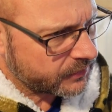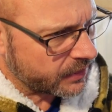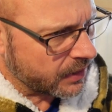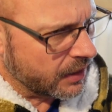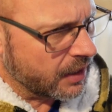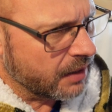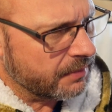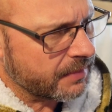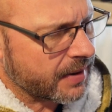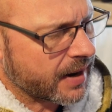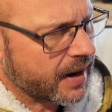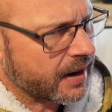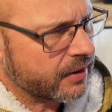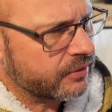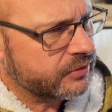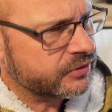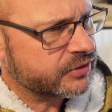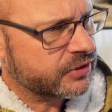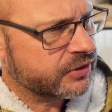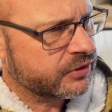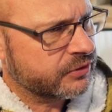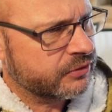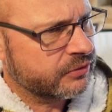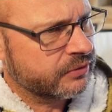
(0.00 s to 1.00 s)
how
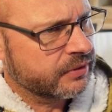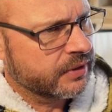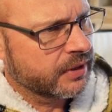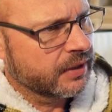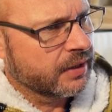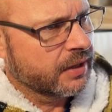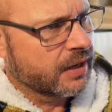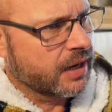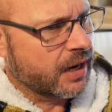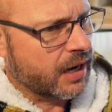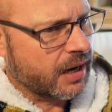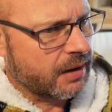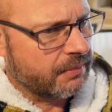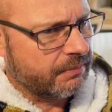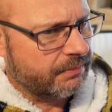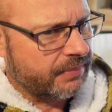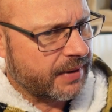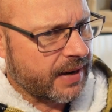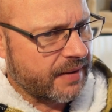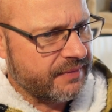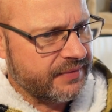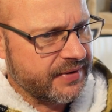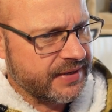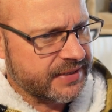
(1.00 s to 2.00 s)
to
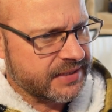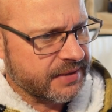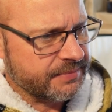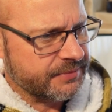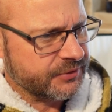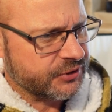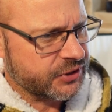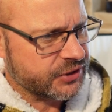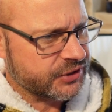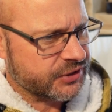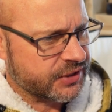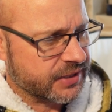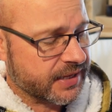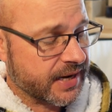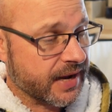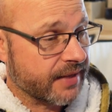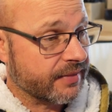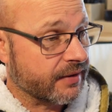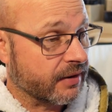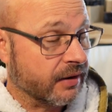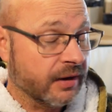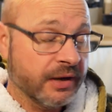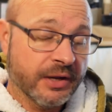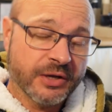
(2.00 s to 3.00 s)
blend these images
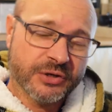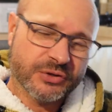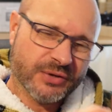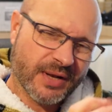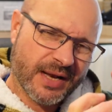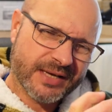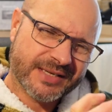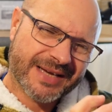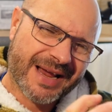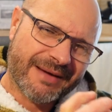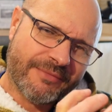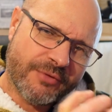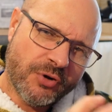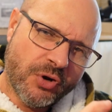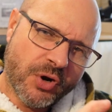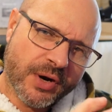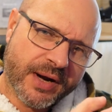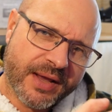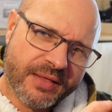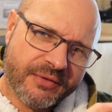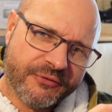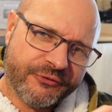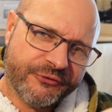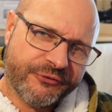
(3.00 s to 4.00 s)
together. So let's have a
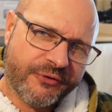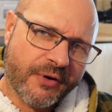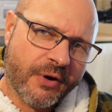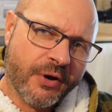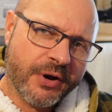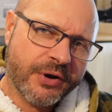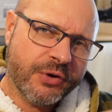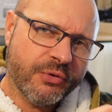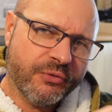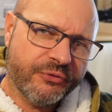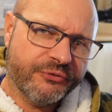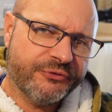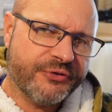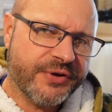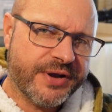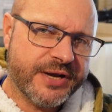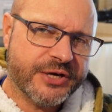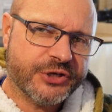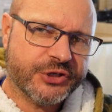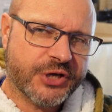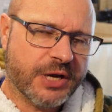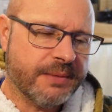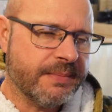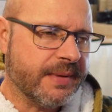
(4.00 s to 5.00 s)
look at the final
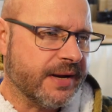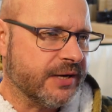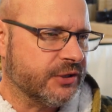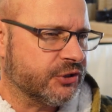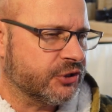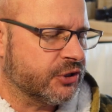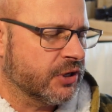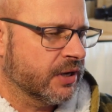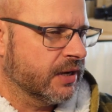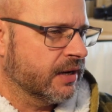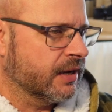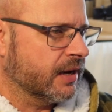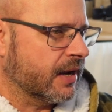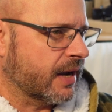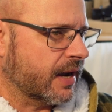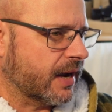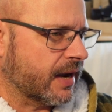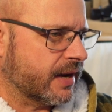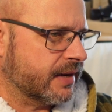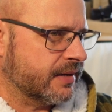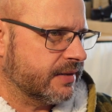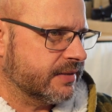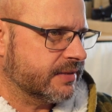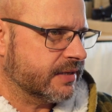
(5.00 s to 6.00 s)
finished image,
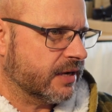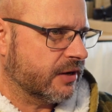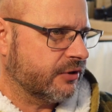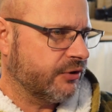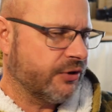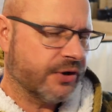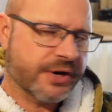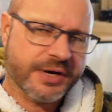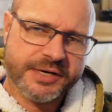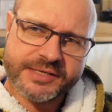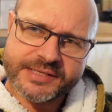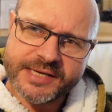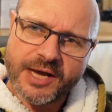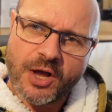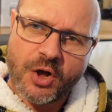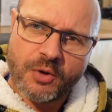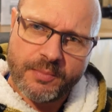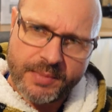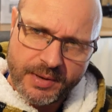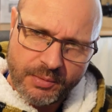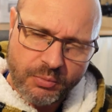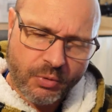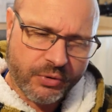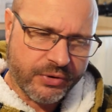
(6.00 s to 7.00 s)
and you can tell
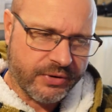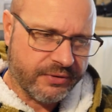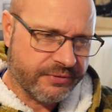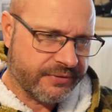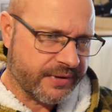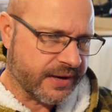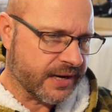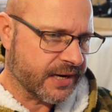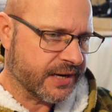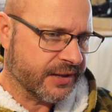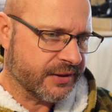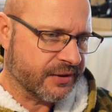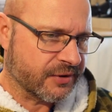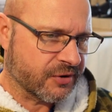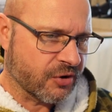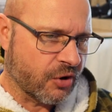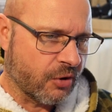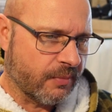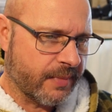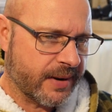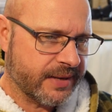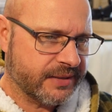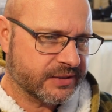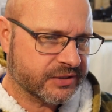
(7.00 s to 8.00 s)
me what you think in the
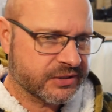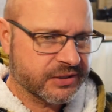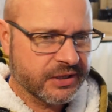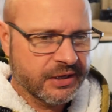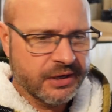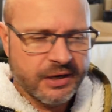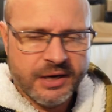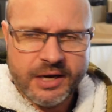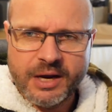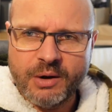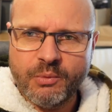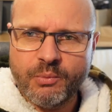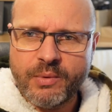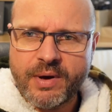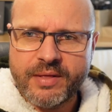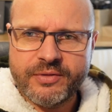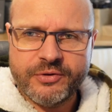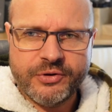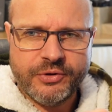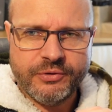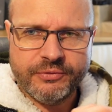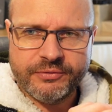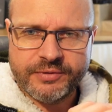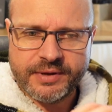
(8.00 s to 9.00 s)
comments, and
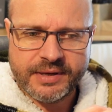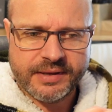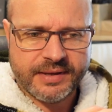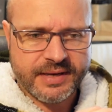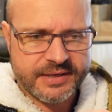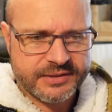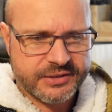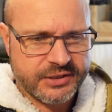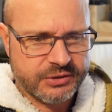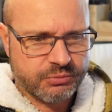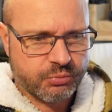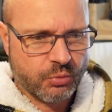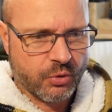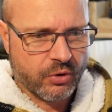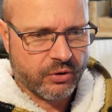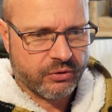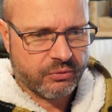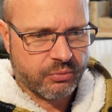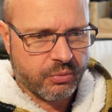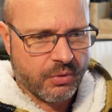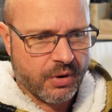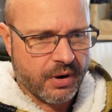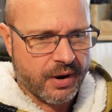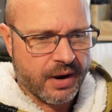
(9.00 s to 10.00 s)
whether you think this is
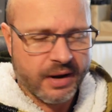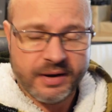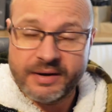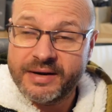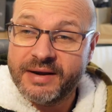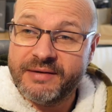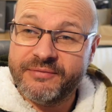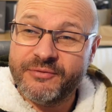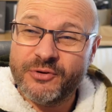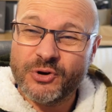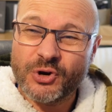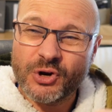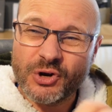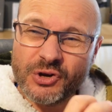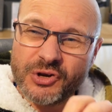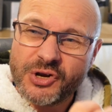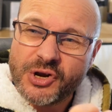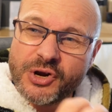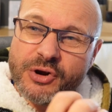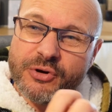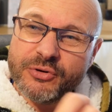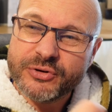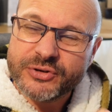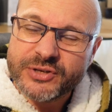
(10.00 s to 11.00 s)
worthwhile, and if you're going
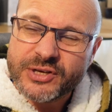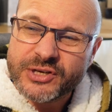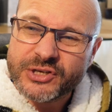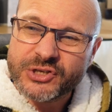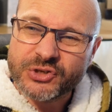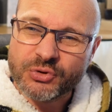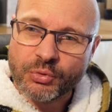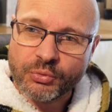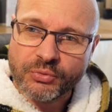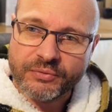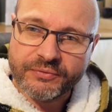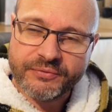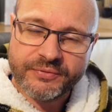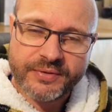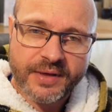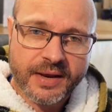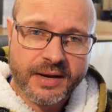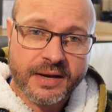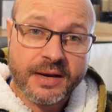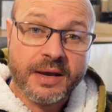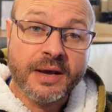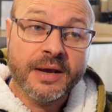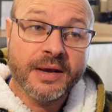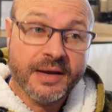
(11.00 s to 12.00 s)
to use this sort of
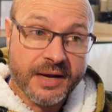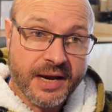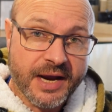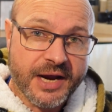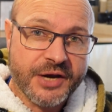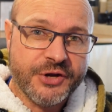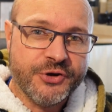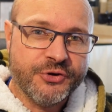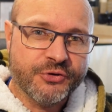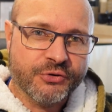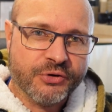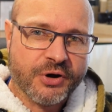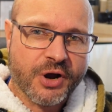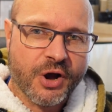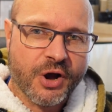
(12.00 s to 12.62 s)
thing in your